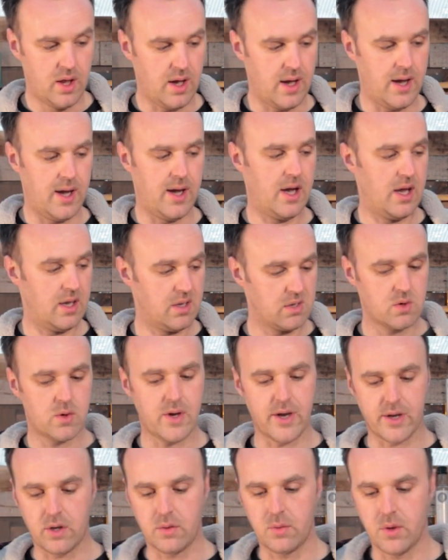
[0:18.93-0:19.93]

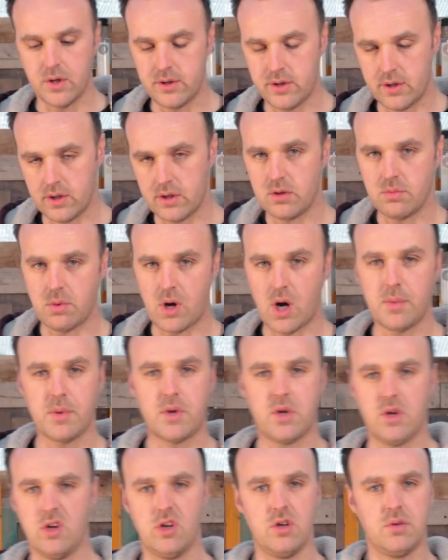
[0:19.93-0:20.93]
quite a good one to do in the
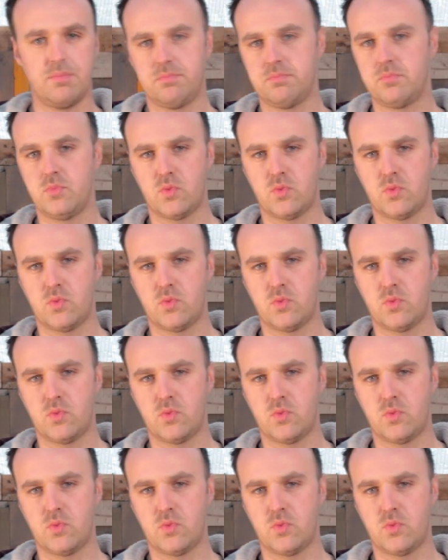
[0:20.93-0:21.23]
barbecue.